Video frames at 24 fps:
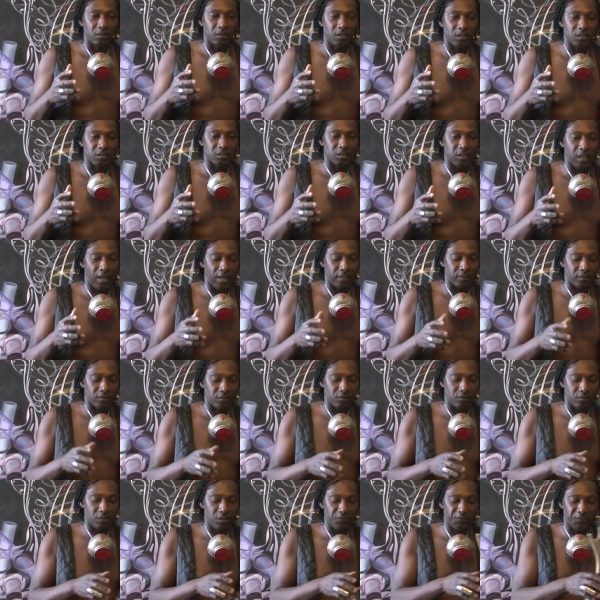is like,
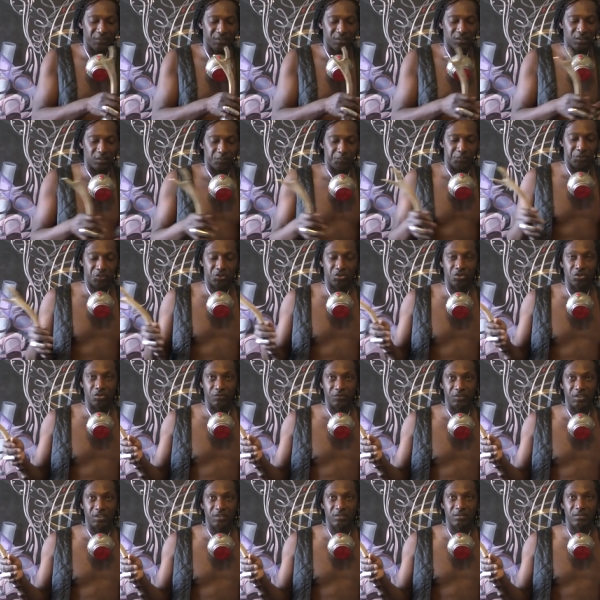uh, if I take a picture
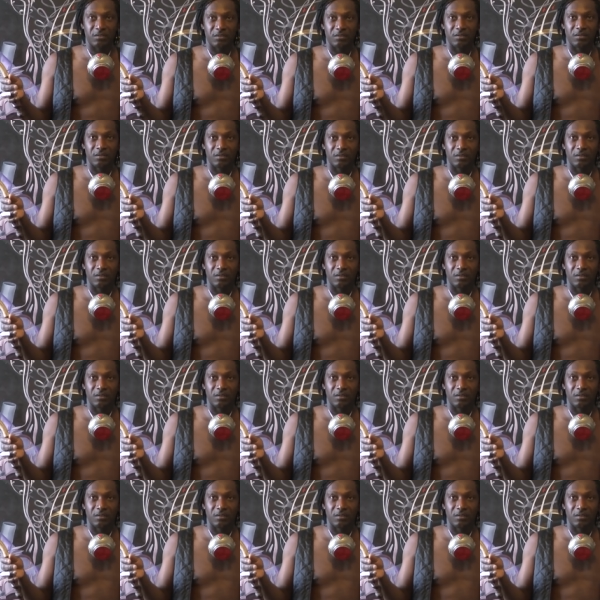of this,